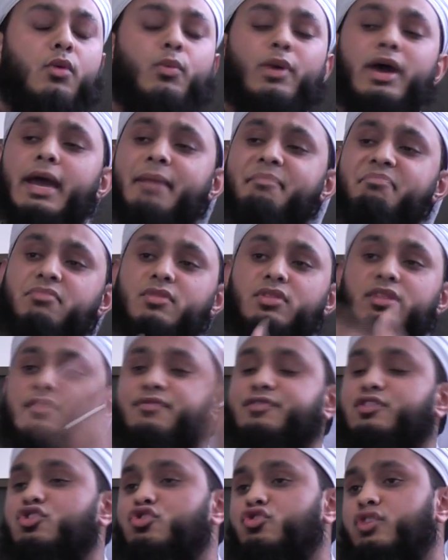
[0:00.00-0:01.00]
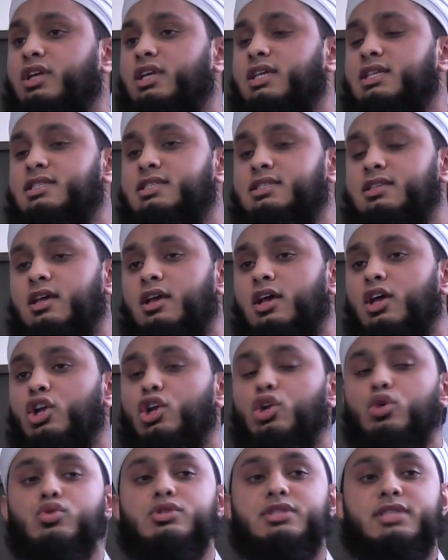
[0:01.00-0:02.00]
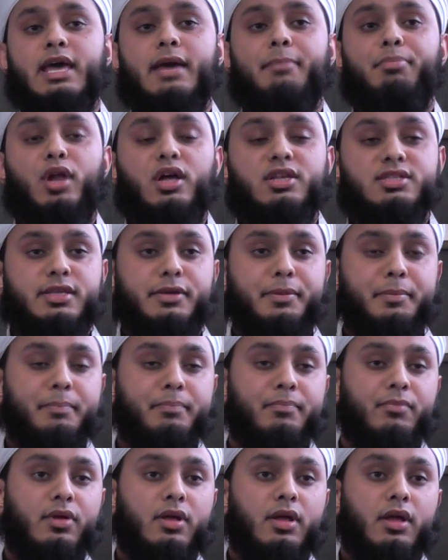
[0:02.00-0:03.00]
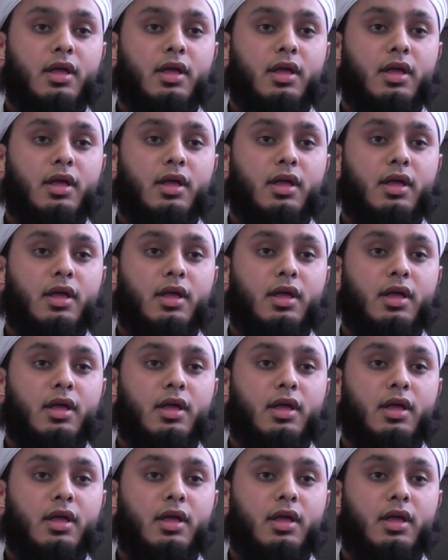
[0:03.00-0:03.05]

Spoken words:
where the trees lose their blossom,